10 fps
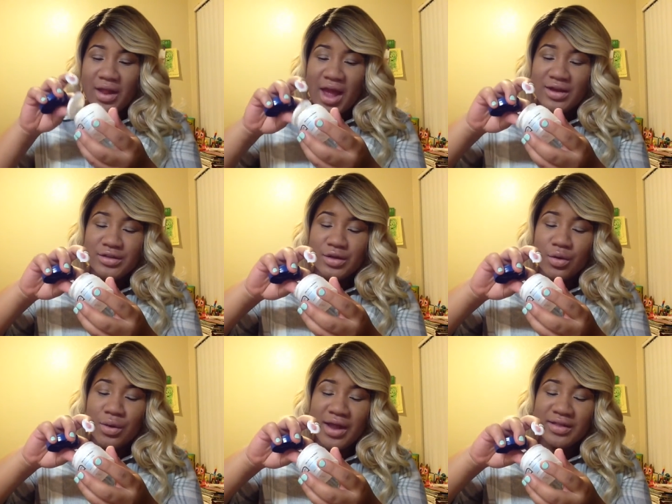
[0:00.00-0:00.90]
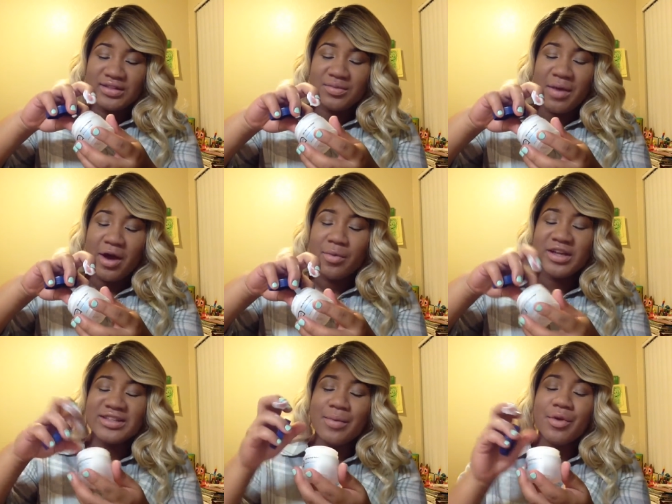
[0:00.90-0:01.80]
I don't like the smell
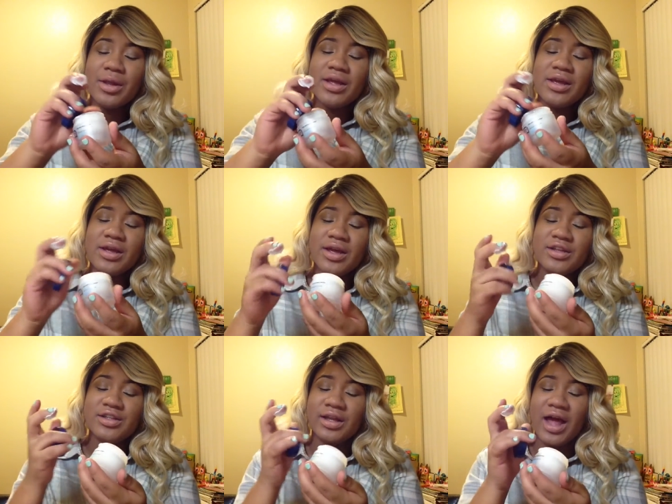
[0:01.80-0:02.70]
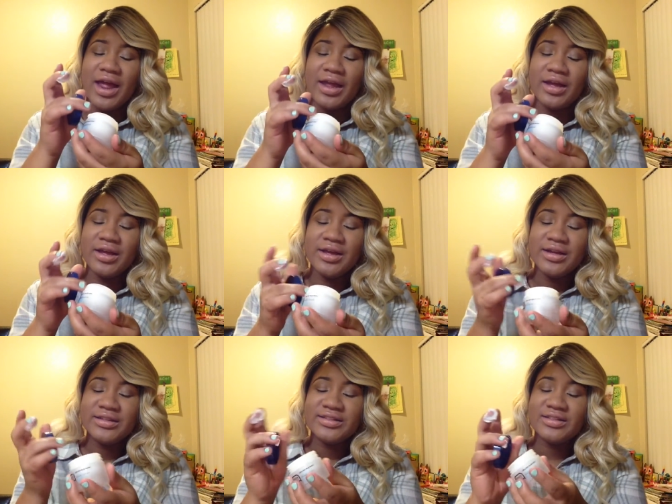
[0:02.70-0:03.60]
because I'm really into like
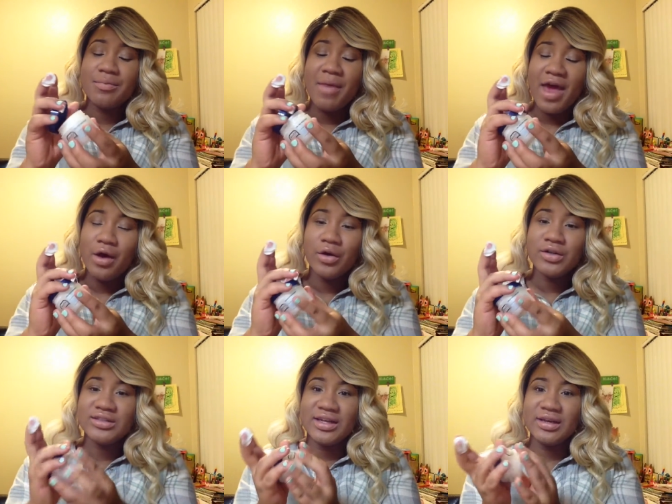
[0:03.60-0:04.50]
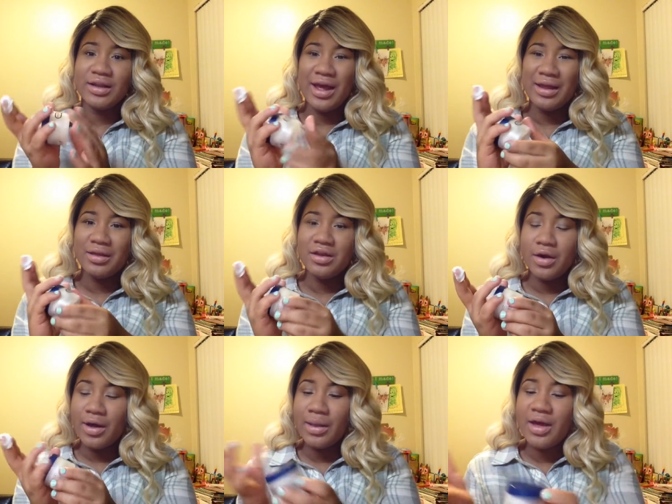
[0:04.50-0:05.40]
smells and like you
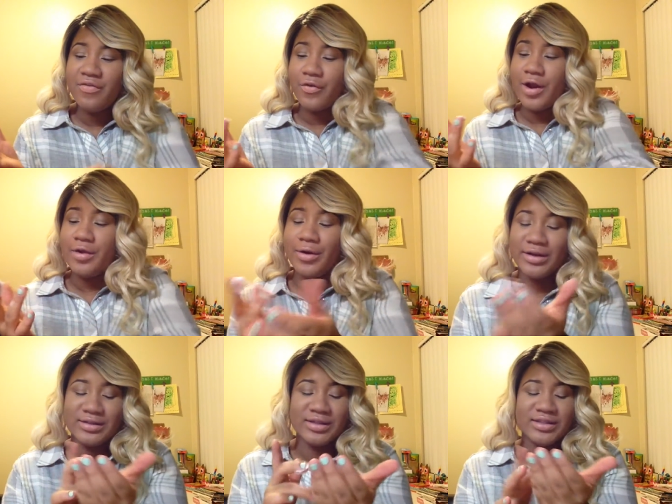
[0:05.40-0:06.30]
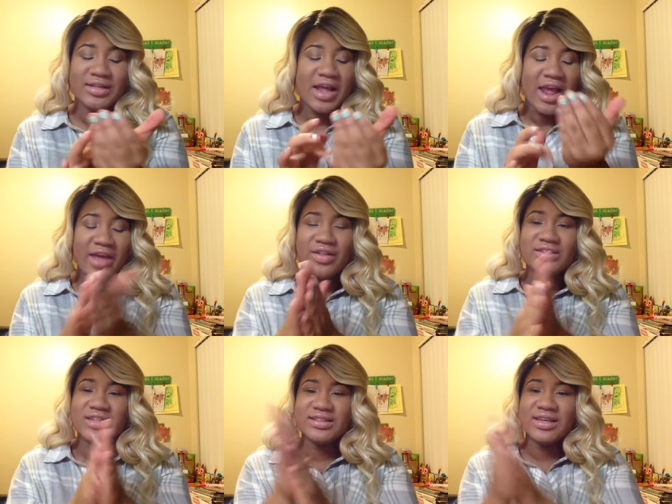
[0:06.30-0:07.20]
know I love fragrances and
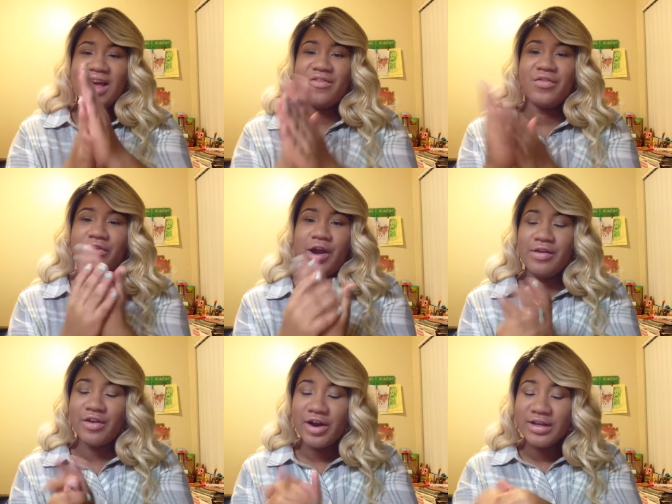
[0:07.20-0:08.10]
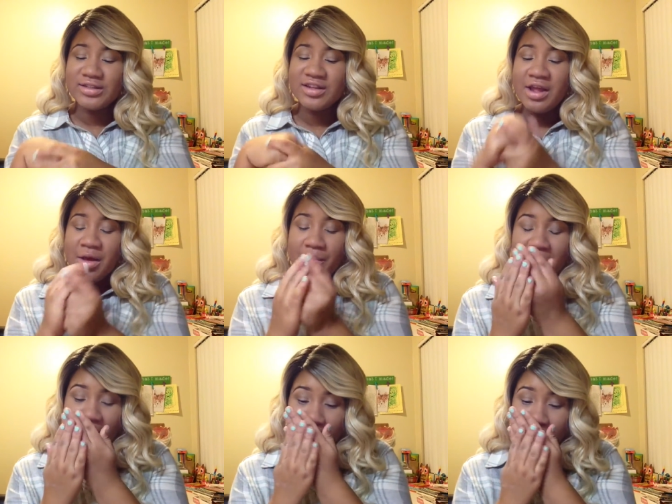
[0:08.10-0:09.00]
this doesn't have a fragrance
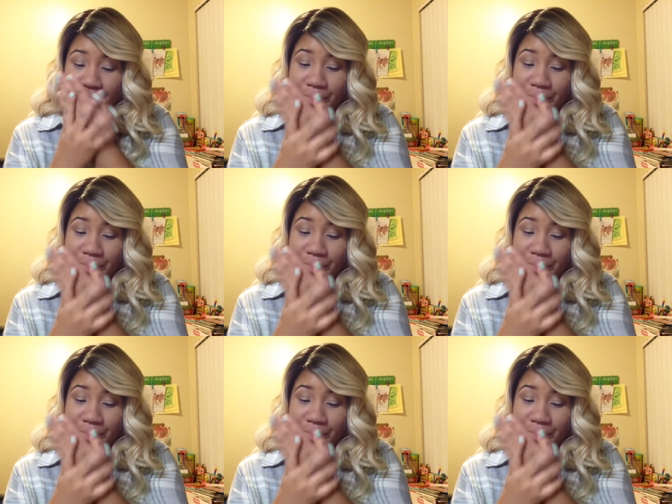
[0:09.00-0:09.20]
but